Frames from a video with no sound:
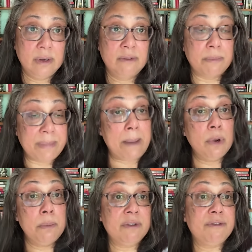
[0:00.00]
From that
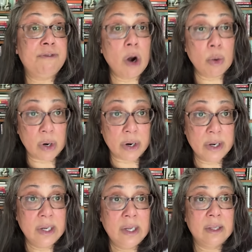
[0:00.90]
moment forward,
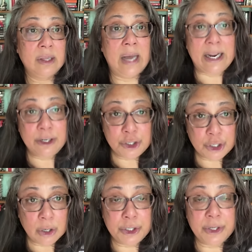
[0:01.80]
the line
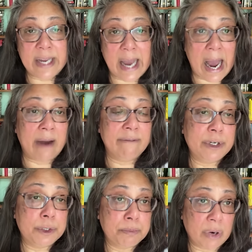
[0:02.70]
shows you the
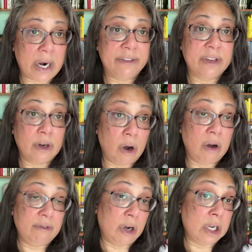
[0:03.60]
average price that
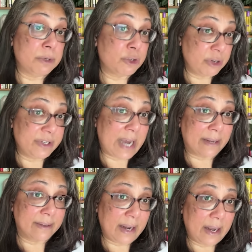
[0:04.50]
all volume is
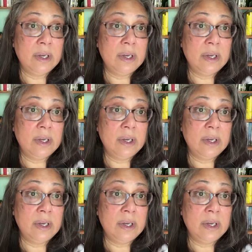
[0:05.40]
transacted at.